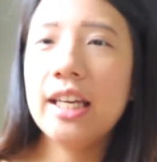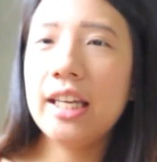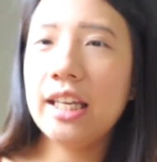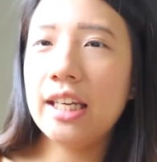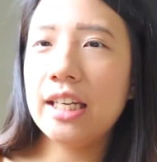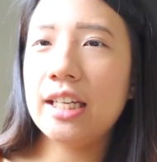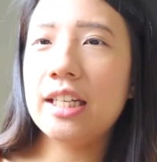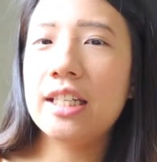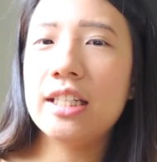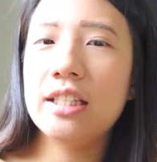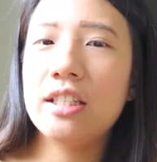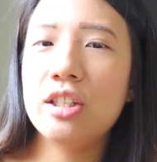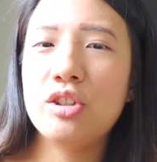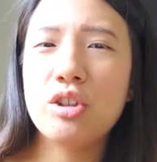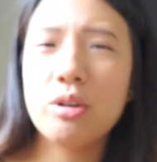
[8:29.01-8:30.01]

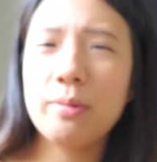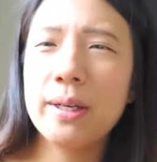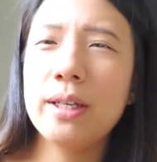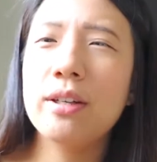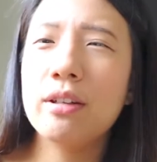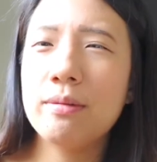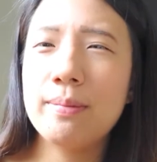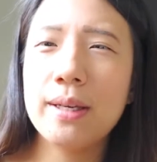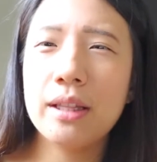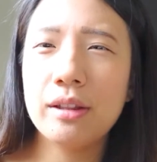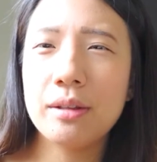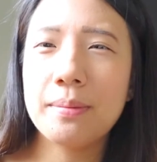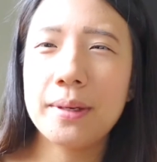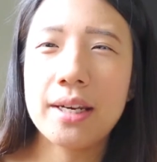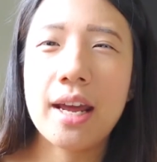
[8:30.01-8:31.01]
and the Joby could be a
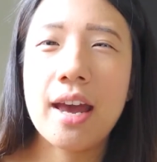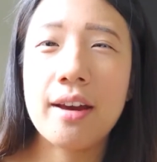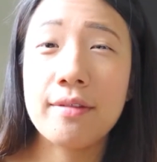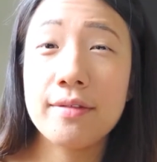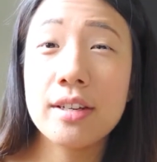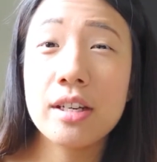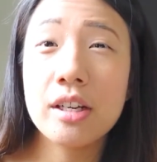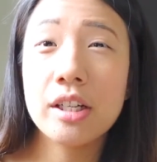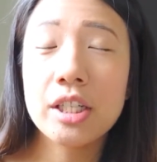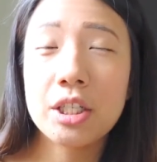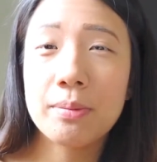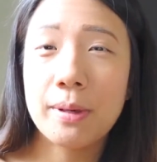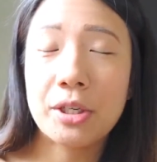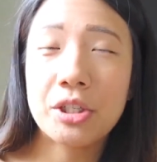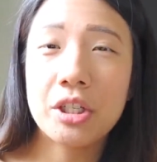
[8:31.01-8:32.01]
little bit heavier,
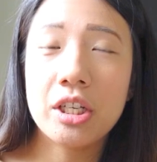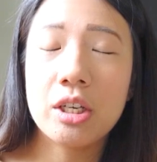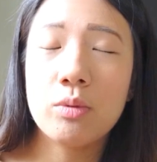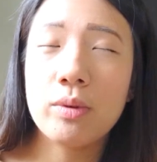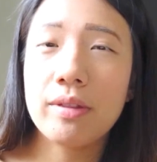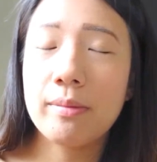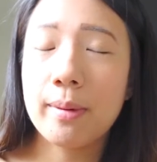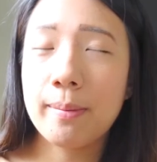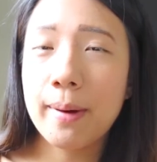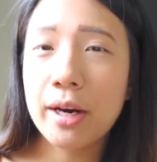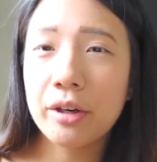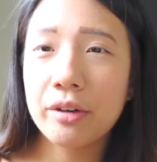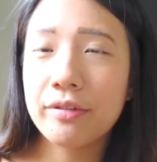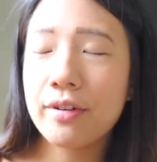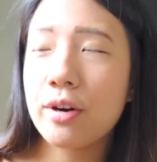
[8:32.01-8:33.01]
especially with my
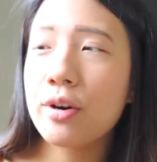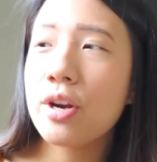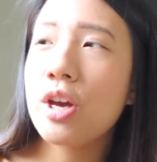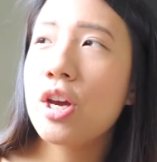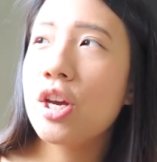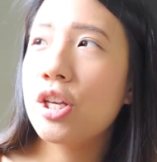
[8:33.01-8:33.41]
microphone.